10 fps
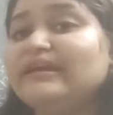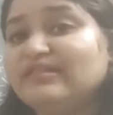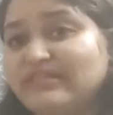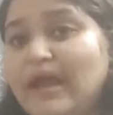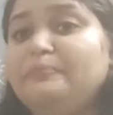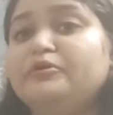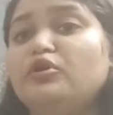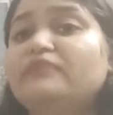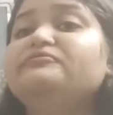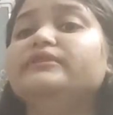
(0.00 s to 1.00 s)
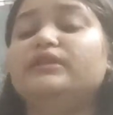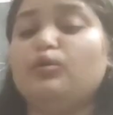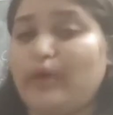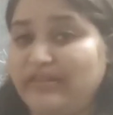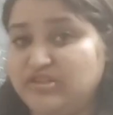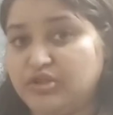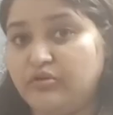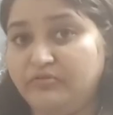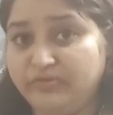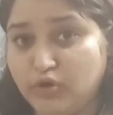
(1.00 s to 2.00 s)
concept of the question
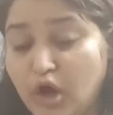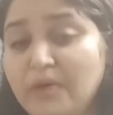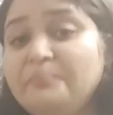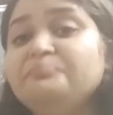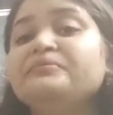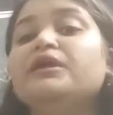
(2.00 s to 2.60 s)
of law.